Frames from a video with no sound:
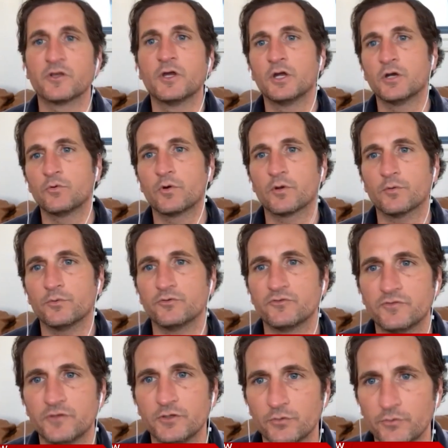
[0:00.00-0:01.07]
where it was
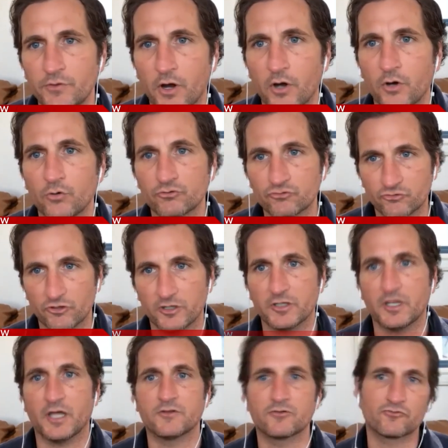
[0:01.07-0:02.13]
viewed, the ocean
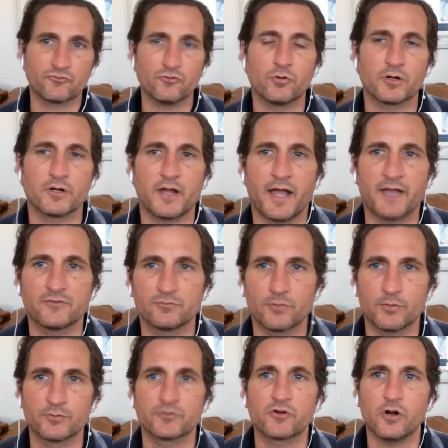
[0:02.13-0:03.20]
and the shore, as what
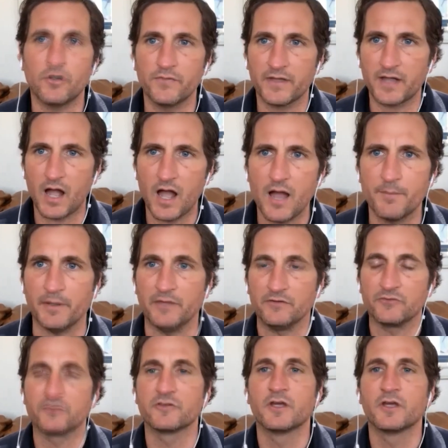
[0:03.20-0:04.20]
was called the commons.